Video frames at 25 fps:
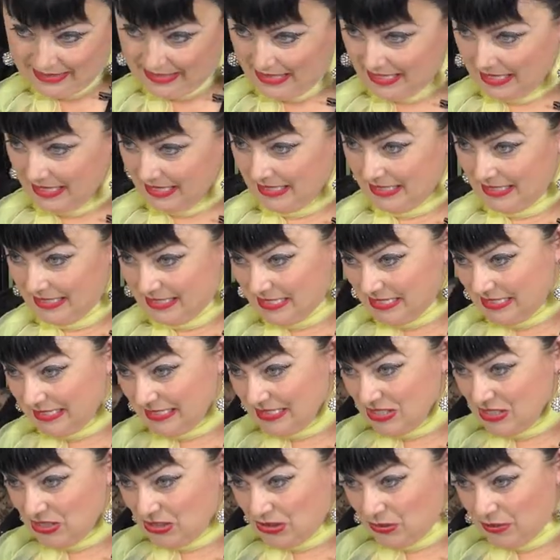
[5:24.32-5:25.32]
And it's
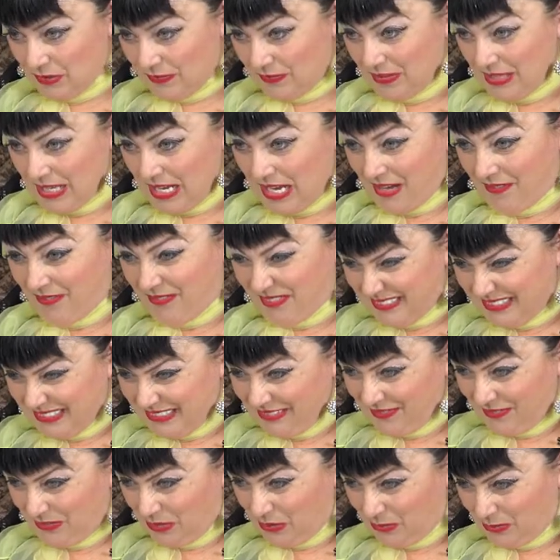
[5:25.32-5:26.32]
nice too if you have,
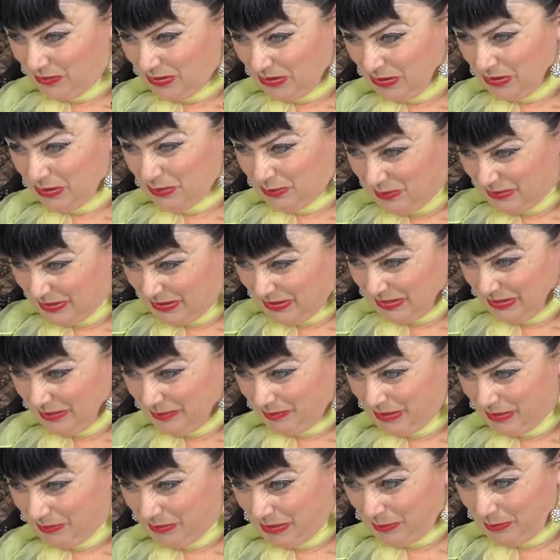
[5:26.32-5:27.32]
if you, oh,
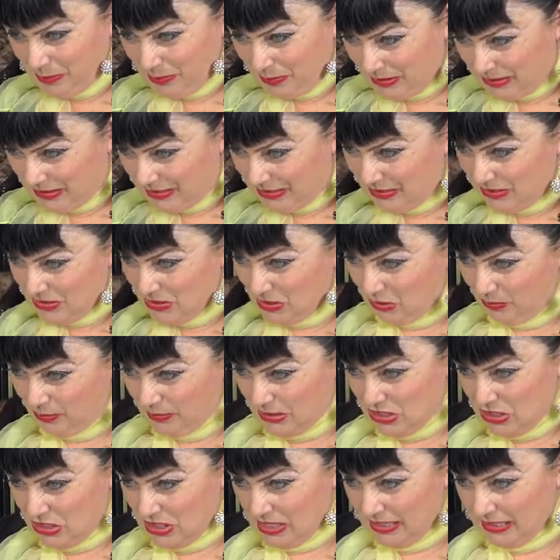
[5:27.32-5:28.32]
maybe I put a little too
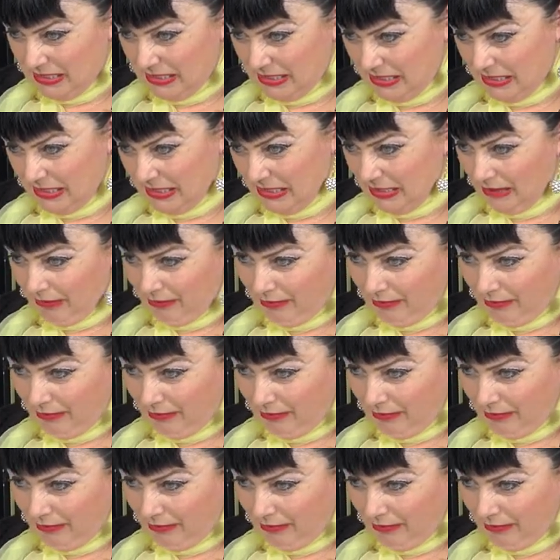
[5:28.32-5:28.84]
much honey in it.